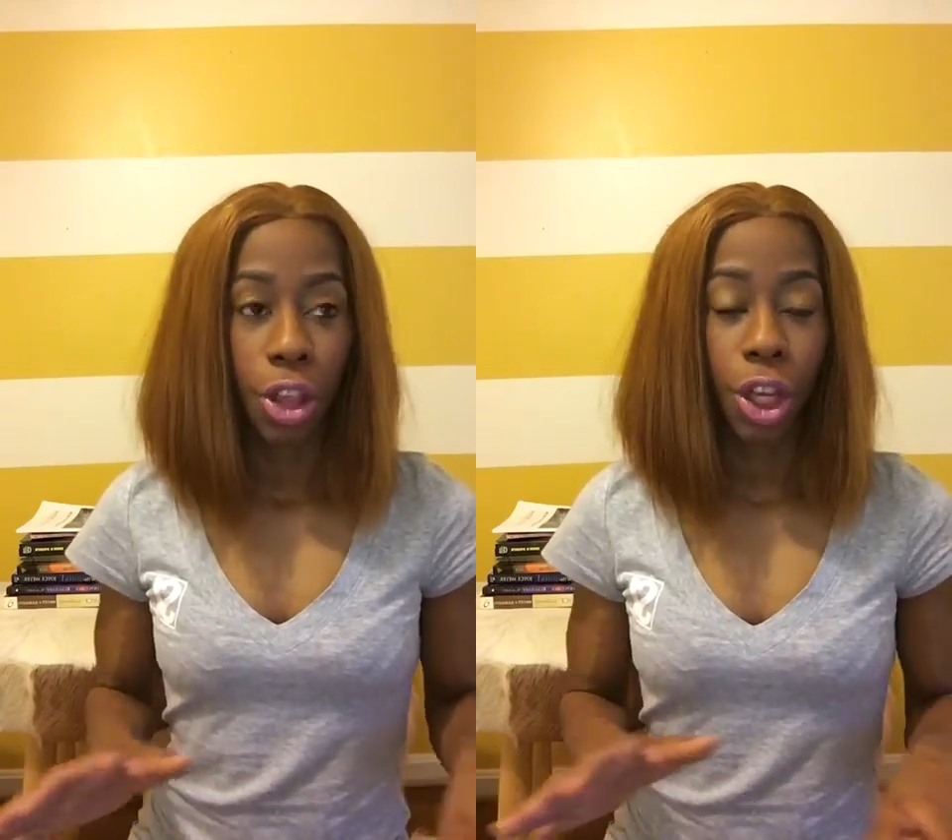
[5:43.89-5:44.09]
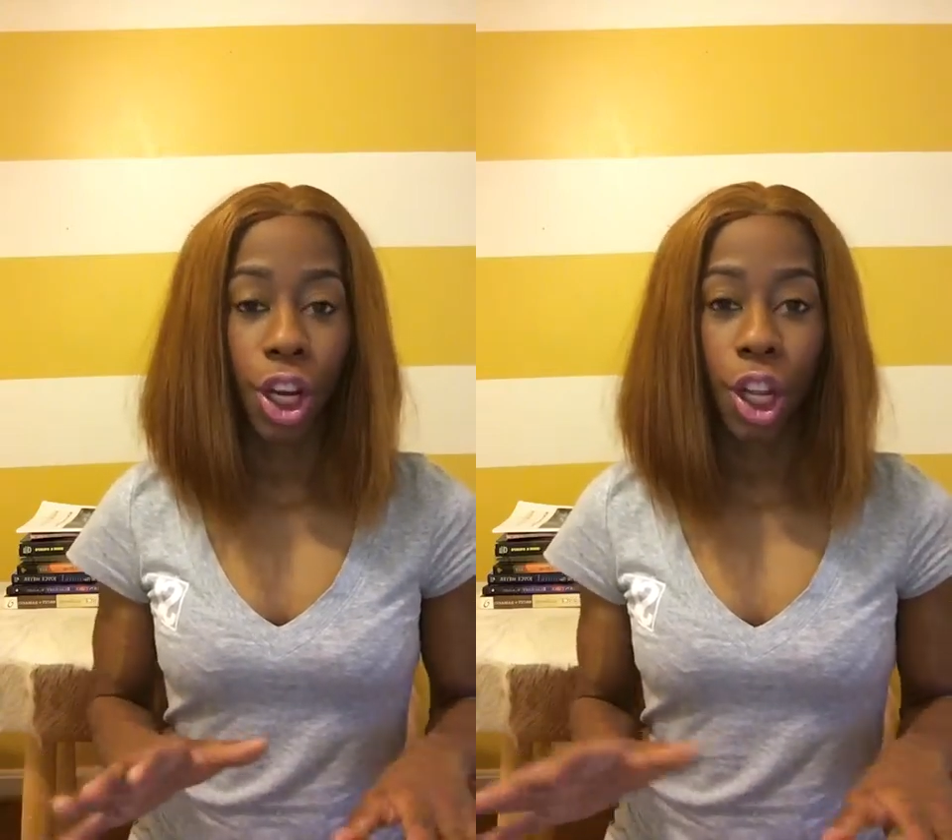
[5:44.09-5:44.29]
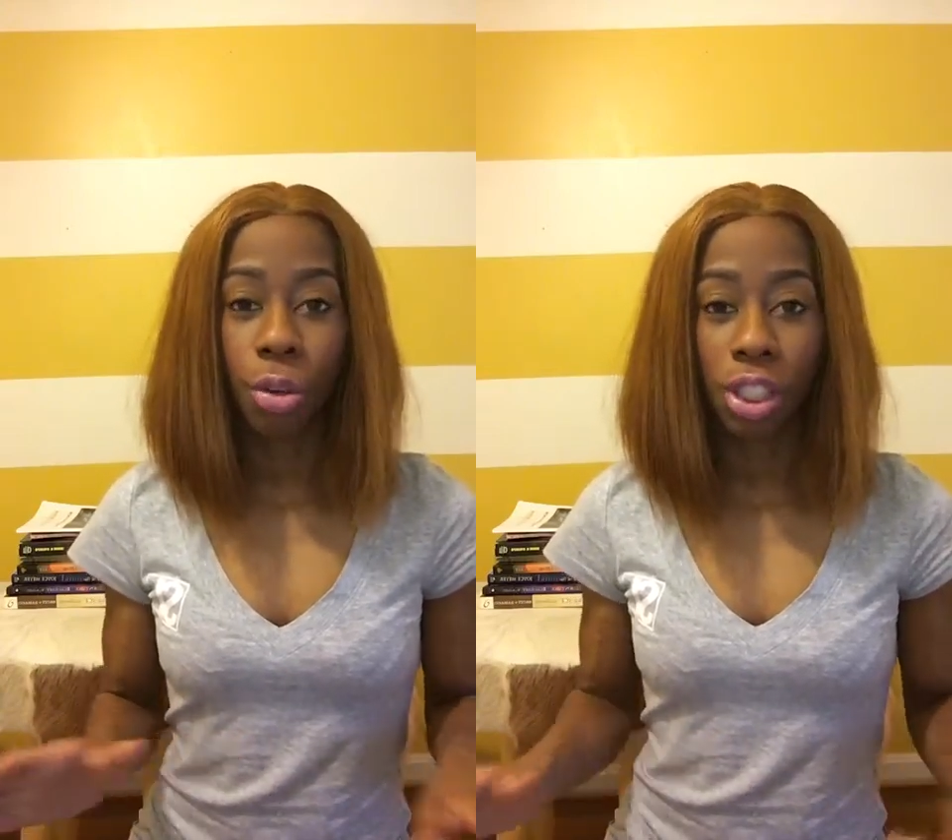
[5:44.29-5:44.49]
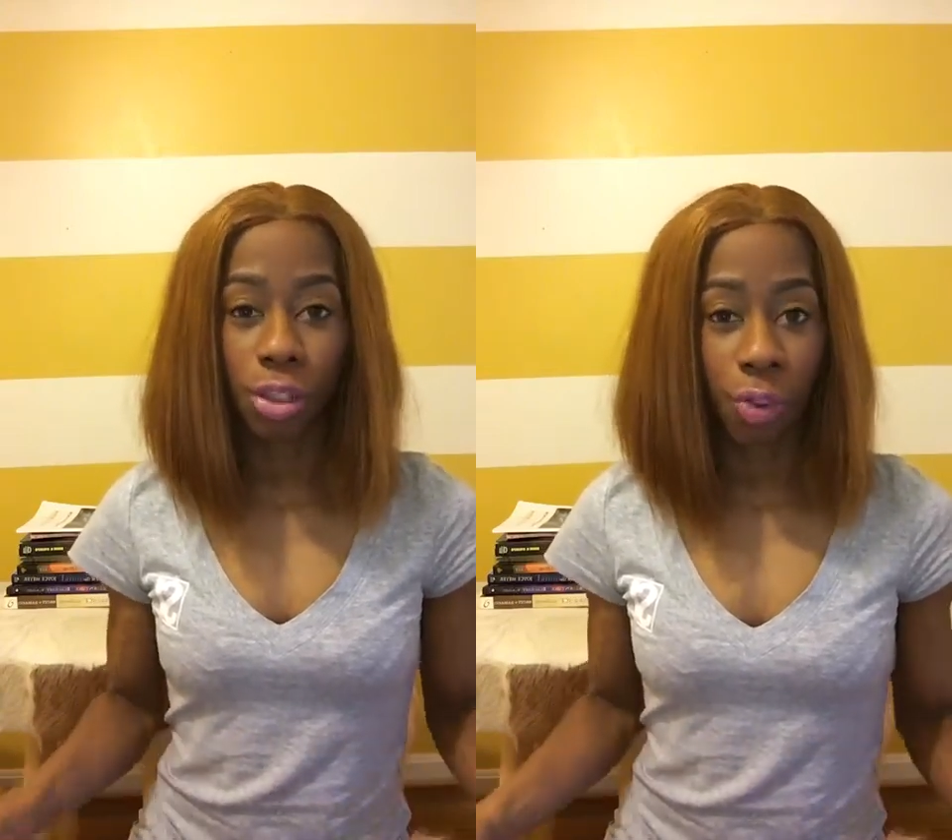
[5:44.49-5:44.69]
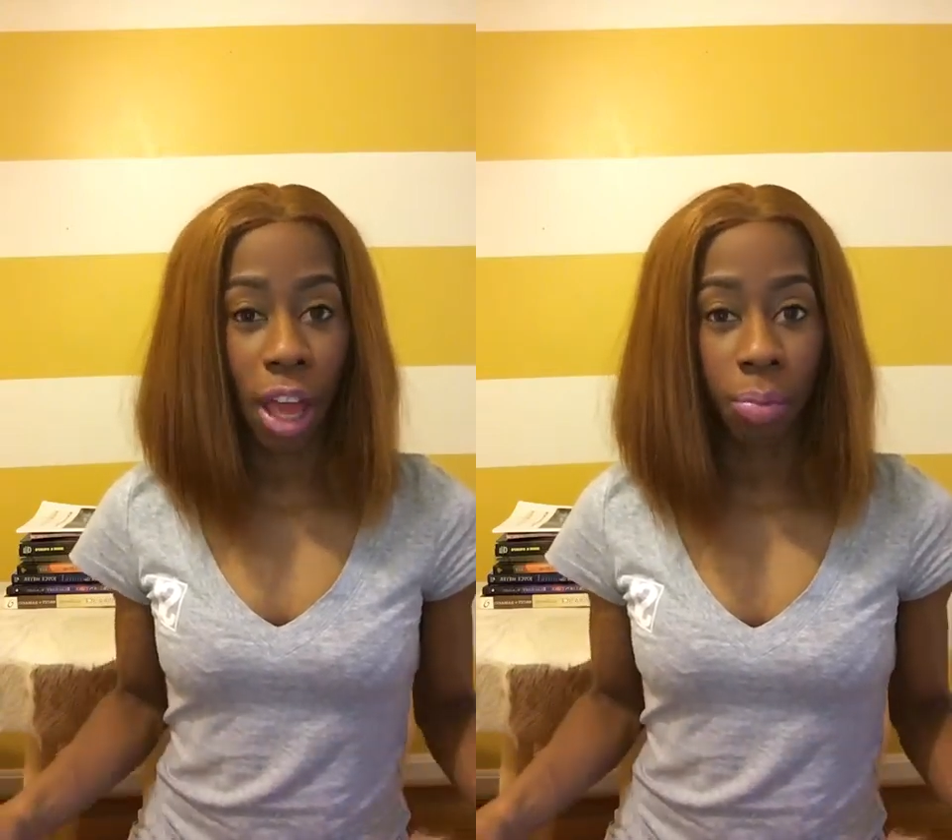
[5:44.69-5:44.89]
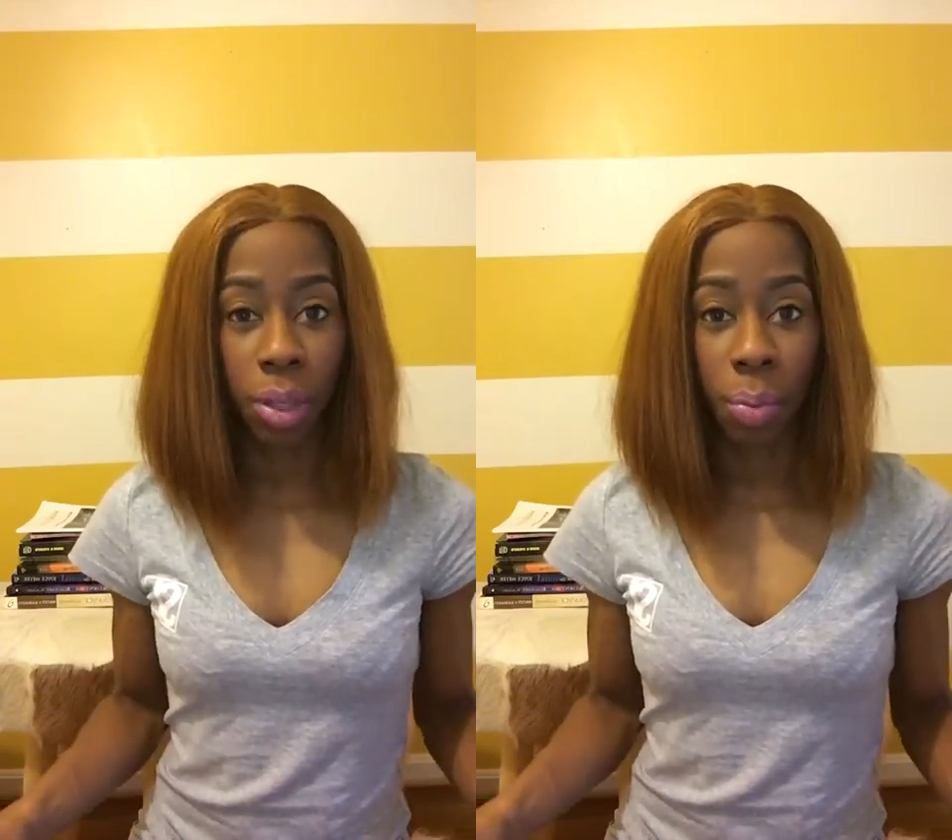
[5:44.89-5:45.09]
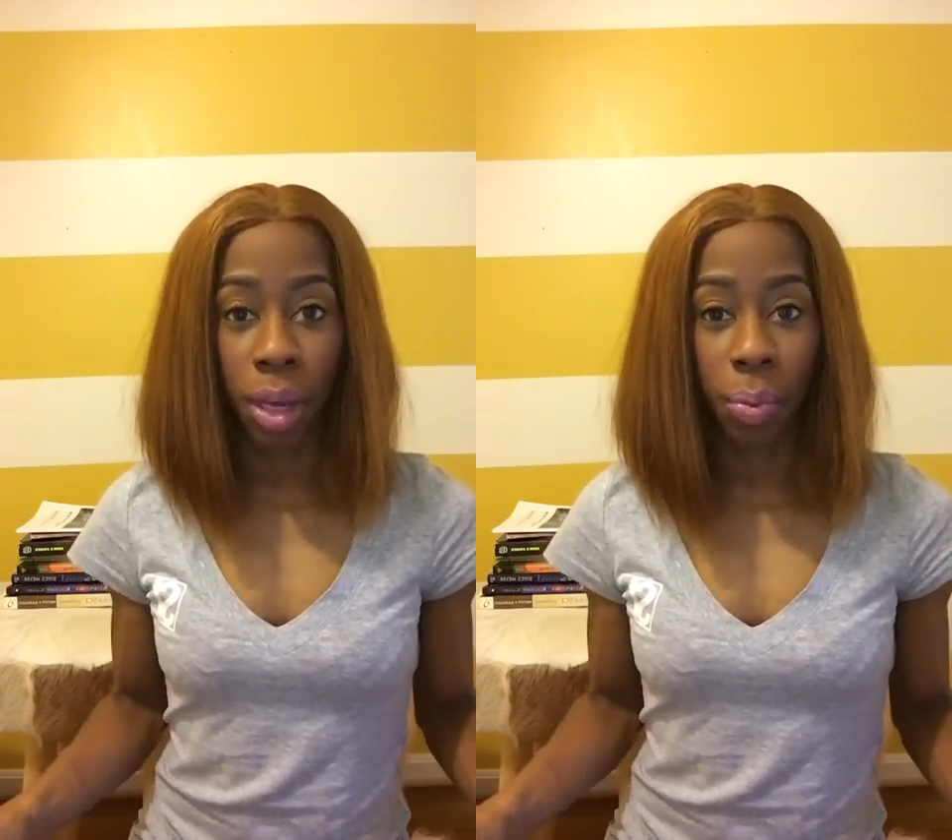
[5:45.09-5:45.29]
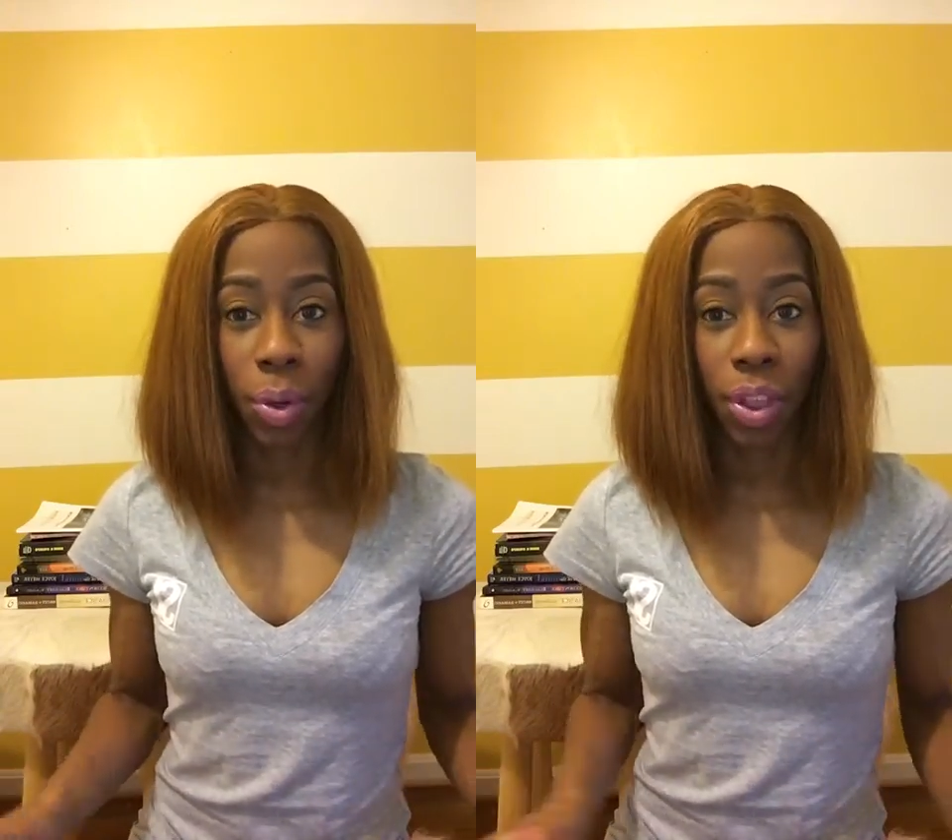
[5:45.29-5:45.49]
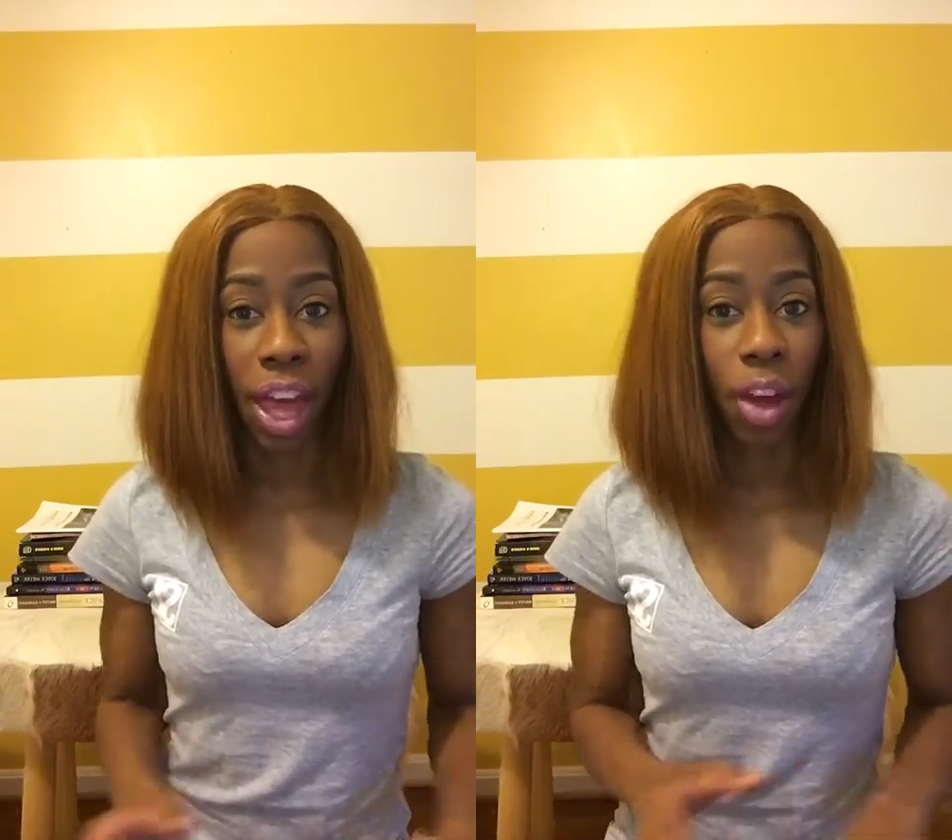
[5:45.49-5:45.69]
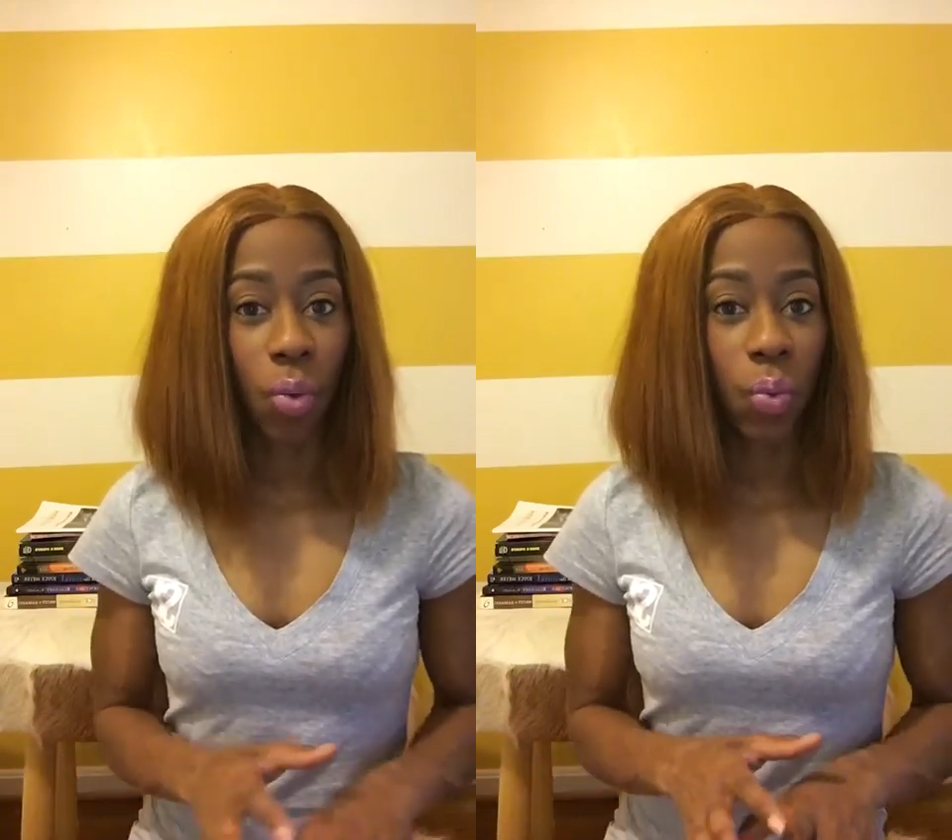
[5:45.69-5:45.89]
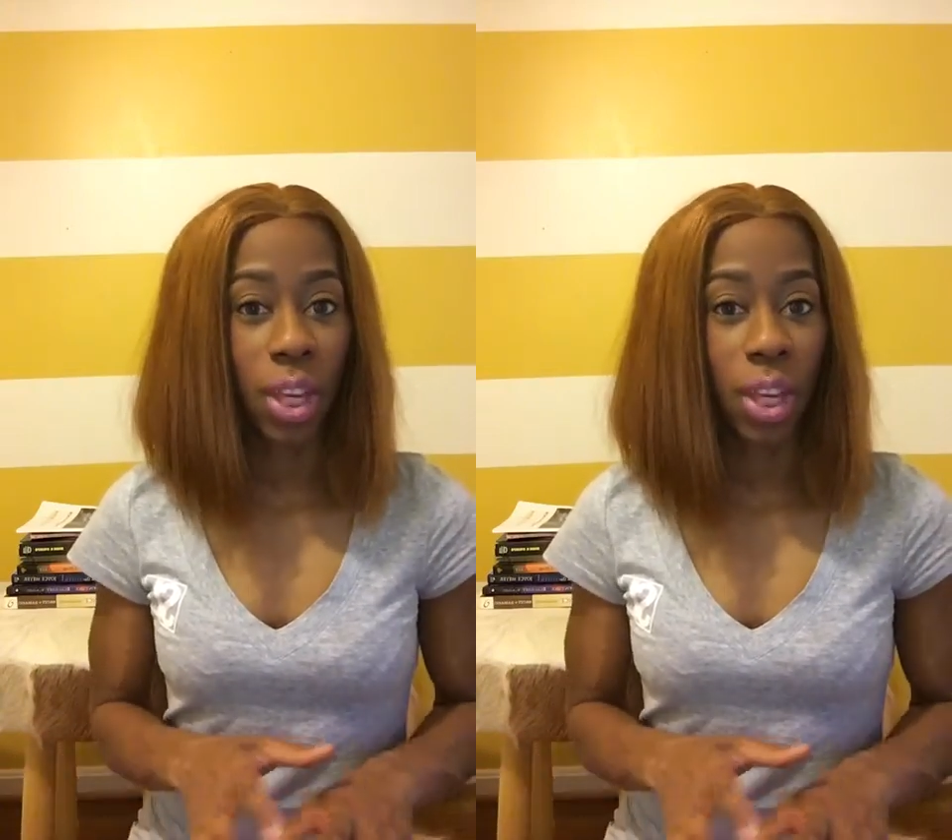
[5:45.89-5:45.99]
The closest family member that